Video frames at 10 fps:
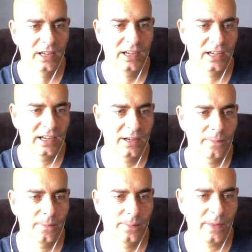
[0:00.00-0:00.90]
I
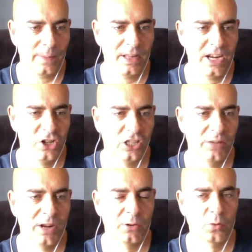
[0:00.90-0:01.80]
mean, initially
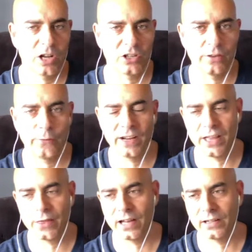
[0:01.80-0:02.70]
when I was watching the fight, I
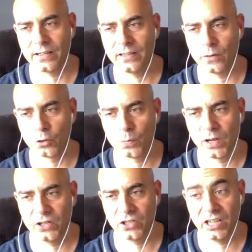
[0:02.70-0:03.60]
thought, are those
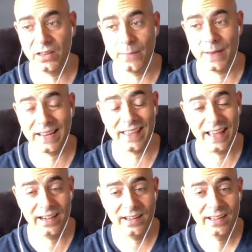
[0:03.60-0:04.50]
punches hitting the back of the
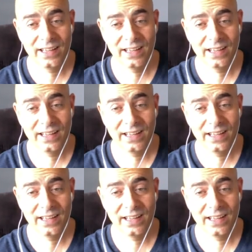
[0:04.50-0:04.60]
head?